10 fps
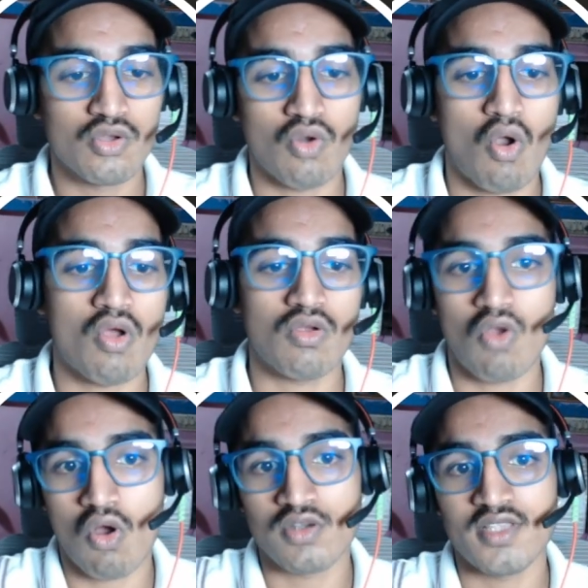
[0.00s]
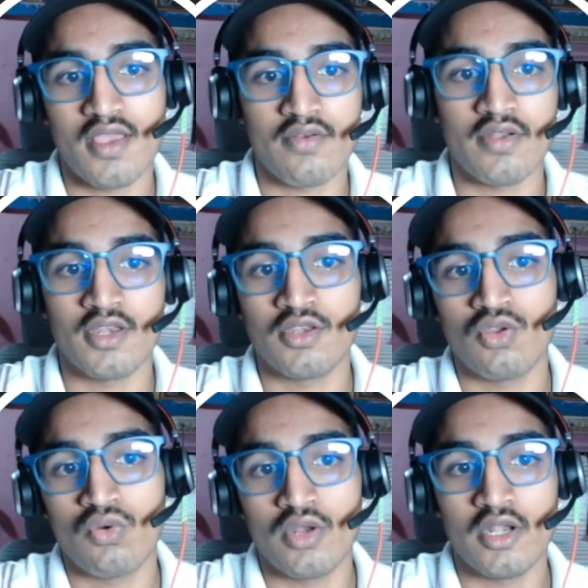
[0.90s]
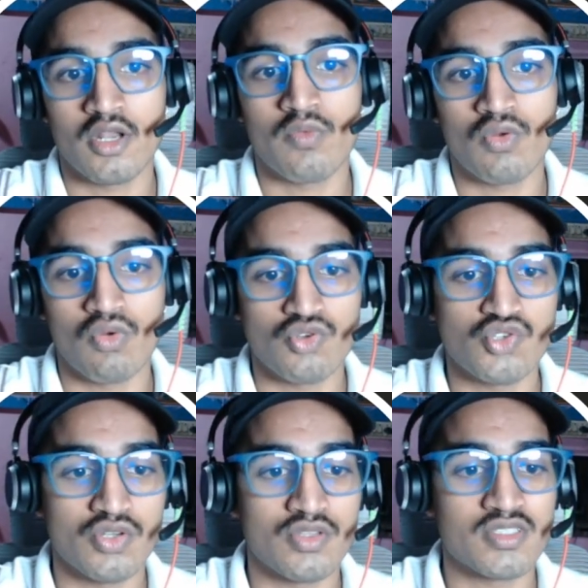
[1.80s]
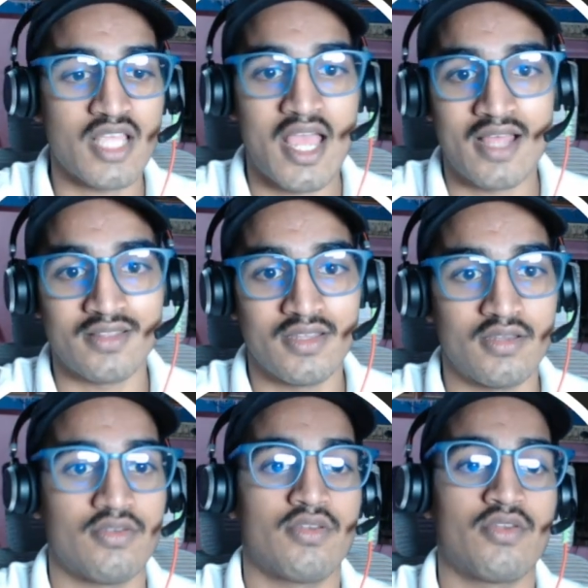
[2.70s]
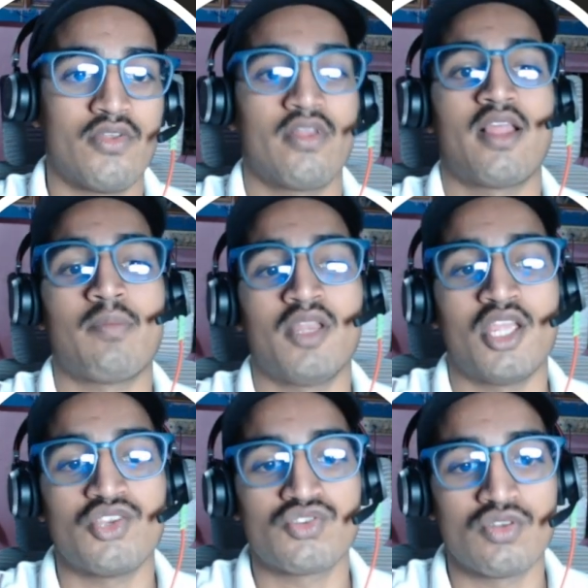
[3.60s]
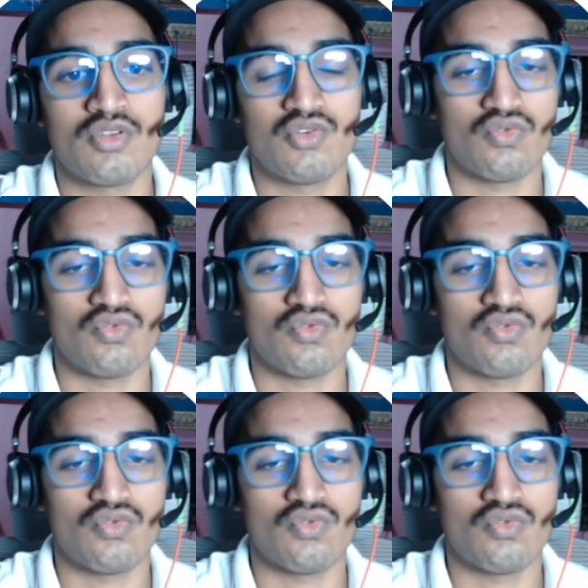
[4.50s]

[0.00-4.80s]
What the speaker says: CORS error in your interview questions and the real application,